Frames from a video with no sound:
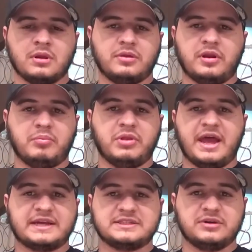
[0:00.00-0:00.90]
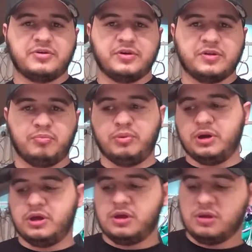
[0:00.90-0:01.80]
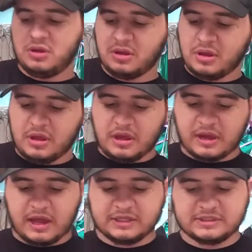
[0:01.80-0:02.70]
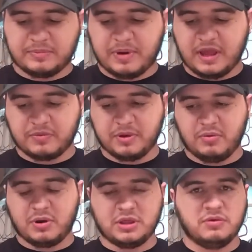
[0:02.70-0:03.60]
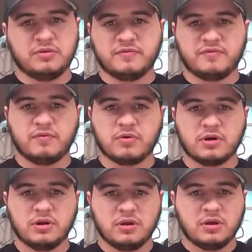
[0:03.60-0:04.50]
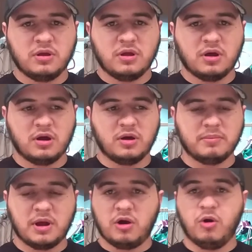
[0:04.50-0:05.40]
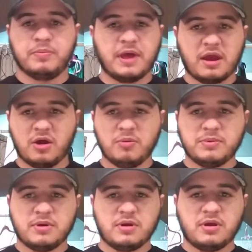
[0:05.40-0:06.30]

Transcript: Black Series, but it kind of just depends what you want to use it for. Hope that helped.